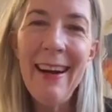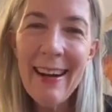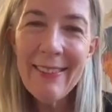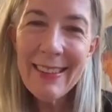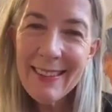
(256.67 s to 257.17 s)

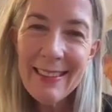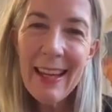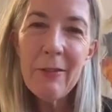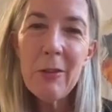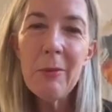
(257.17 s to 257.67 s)
obviously
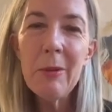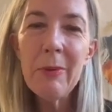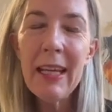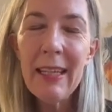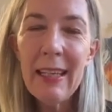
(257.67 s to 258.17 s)
have to be
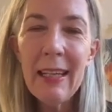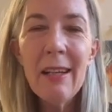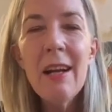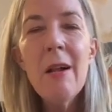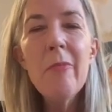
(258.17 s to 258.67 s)
planking,
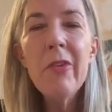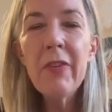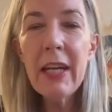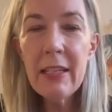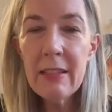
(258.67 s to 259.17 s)

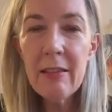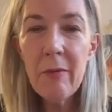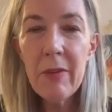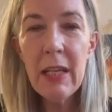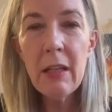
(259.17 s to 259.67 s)
finding
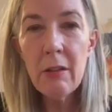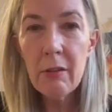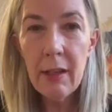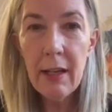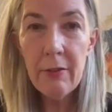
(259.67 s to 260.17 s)
something in your
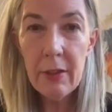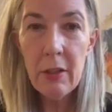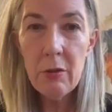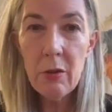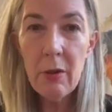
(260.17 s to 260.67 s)
life that
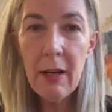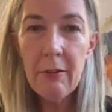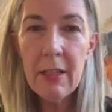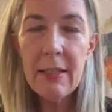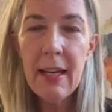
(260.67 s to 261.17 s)
you do
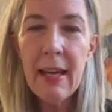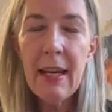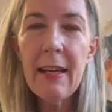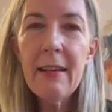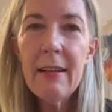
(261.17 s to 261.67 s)
every
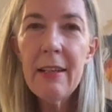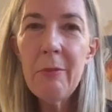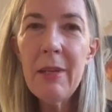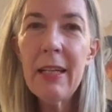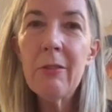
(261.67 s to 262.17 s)
day, you
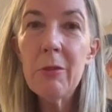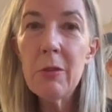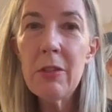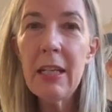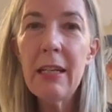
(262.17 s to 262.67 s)
make a
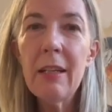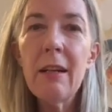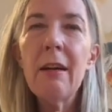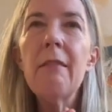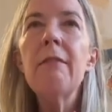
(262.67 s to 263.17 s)
routine
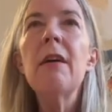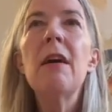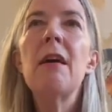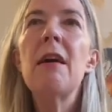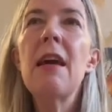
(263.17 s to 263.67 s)
of,
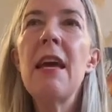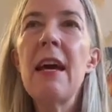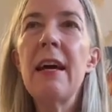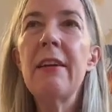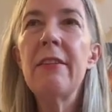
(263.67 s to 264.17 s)

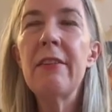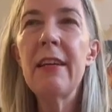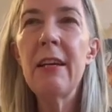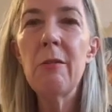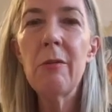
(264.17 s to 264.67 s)
and
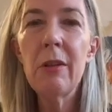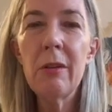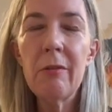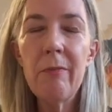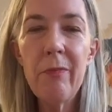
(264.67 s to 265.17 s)
it
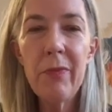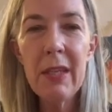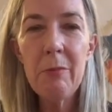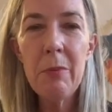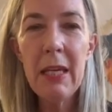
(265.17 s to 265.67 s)
will
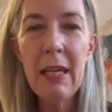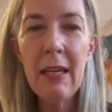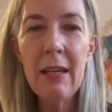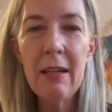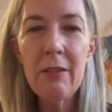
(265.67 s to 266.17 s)

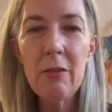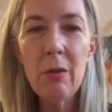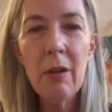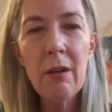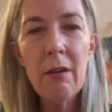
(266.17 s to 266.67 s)
be
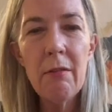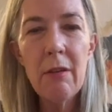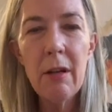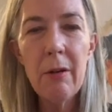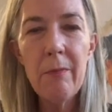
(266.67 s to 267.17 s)
sort of
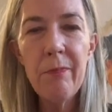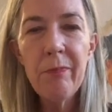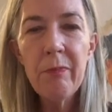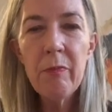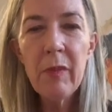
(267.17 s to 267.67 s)
um,
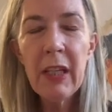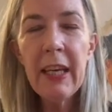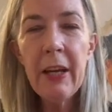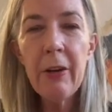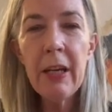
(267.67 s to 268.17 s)

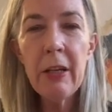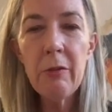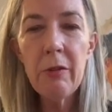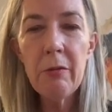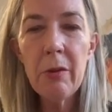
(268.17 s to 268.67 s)
carry you
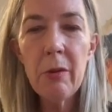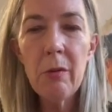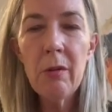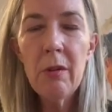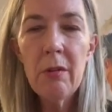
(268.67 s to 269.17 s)

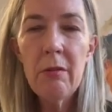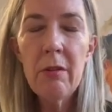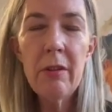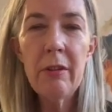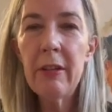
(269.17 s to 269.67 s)
through
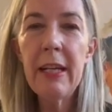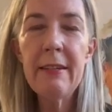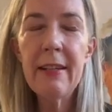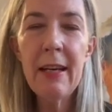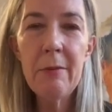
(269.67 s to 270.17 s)
the great
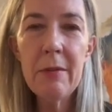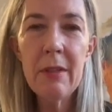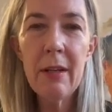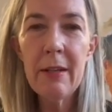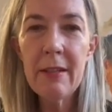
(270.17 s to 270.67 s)
times, the
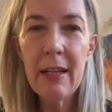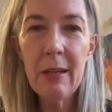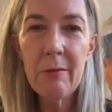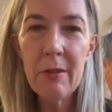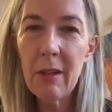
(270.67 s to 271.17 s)
hard
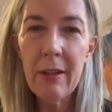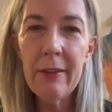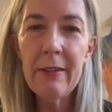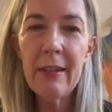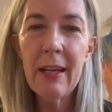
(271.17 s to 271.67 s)
times, all
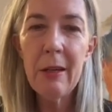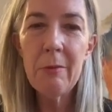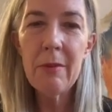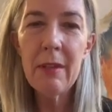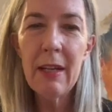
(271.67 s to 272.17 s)
the
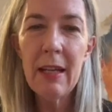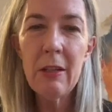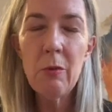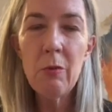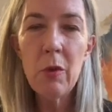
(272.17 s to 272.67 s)
times,
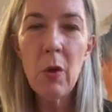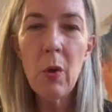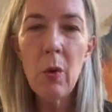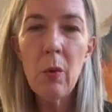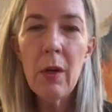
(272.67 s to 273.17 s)
and you
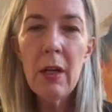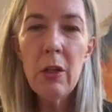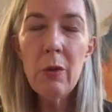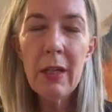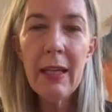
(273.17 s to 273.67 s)
know
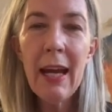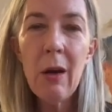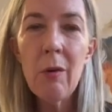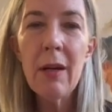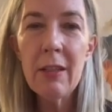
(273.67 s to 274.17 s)
you can
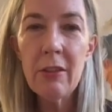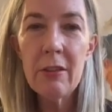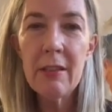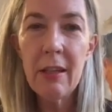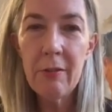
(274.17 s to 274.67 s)
count on
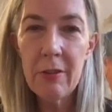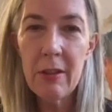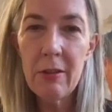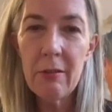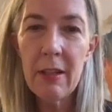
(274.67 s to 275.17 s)
yourself to
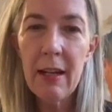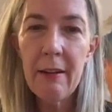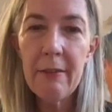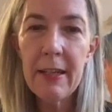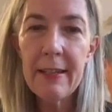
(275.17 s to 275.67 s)
do it
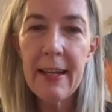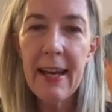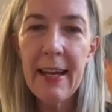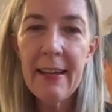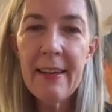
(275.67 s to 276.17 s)
every
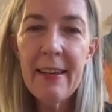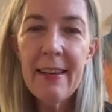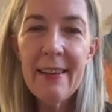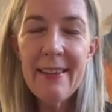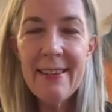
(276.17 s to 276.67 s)
day.
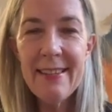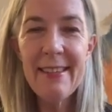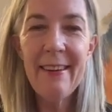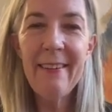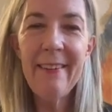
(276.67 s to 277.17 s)

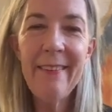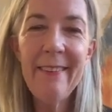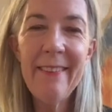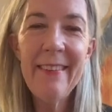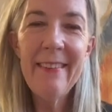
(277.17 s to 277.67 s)

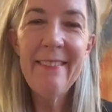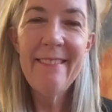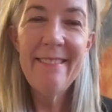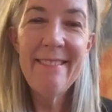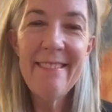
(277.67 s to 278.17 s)
So
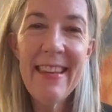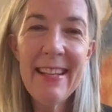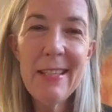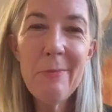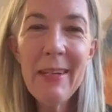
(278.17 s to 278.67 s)

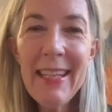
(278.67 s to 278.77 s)
that's my